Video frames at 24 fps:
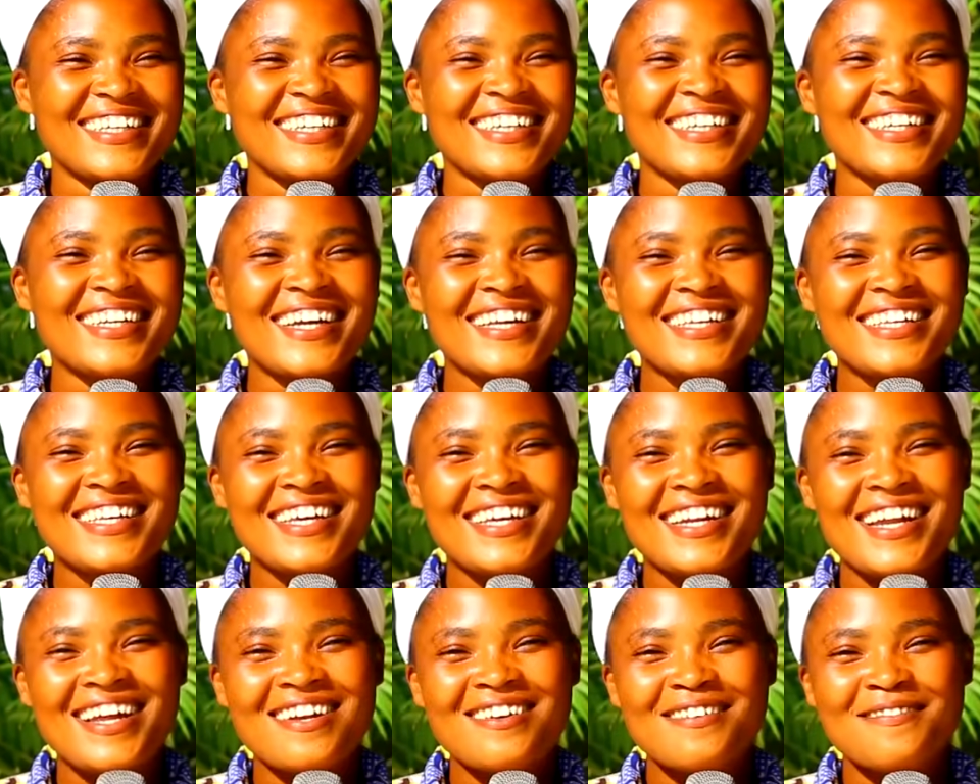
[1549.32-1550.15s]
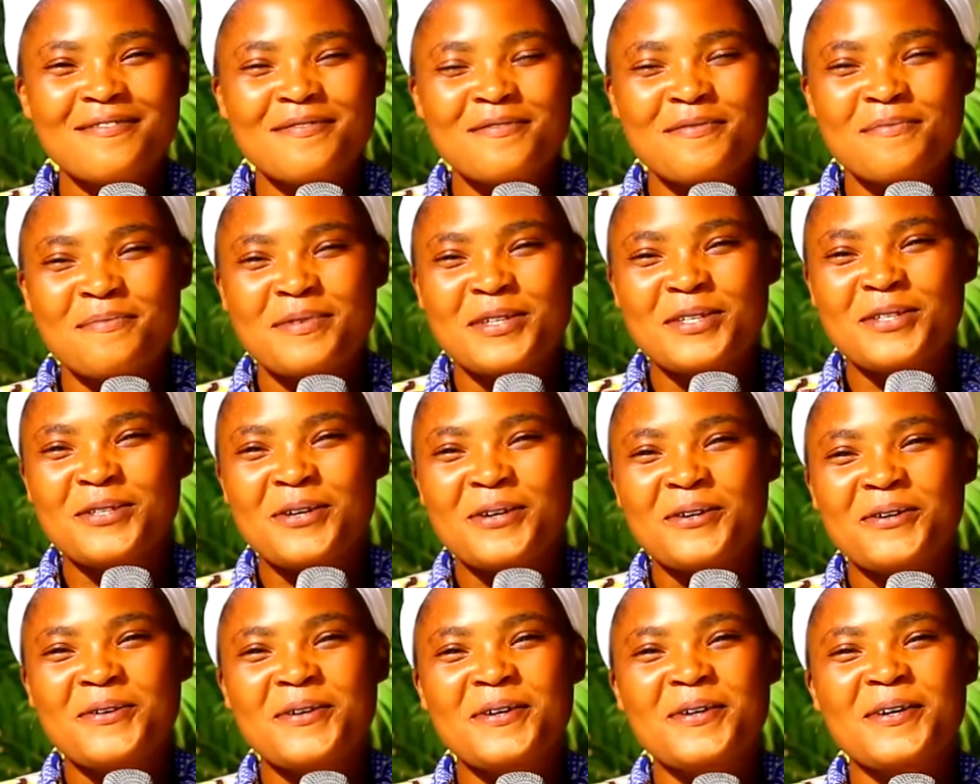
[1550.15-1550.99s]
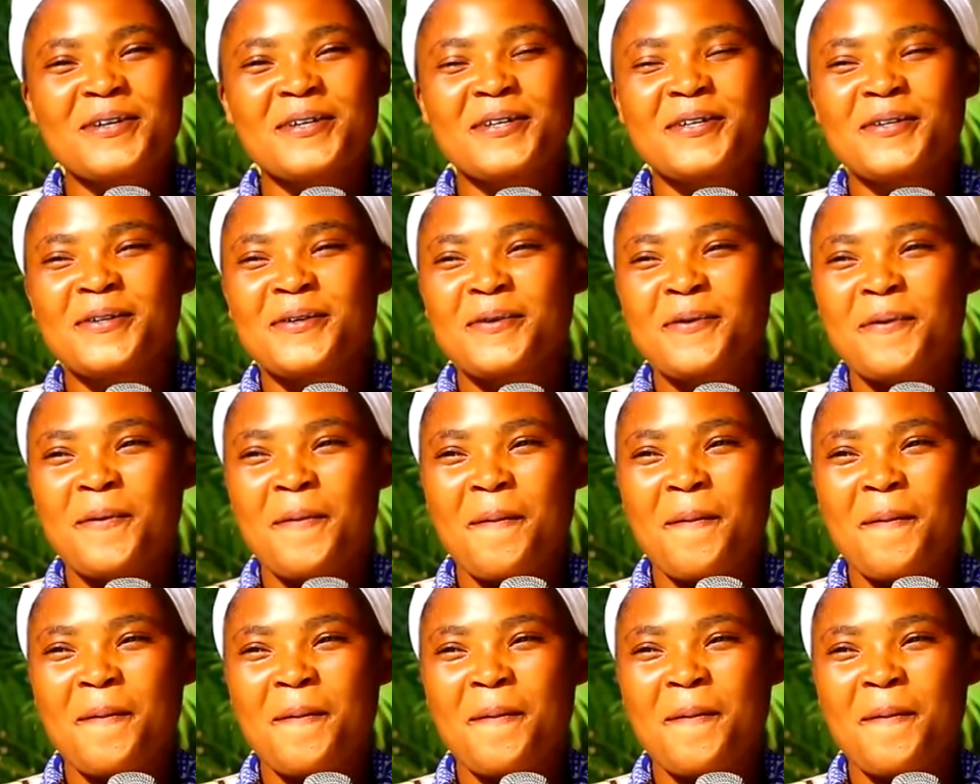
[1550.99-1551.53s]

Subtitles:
yagera no mu misokoro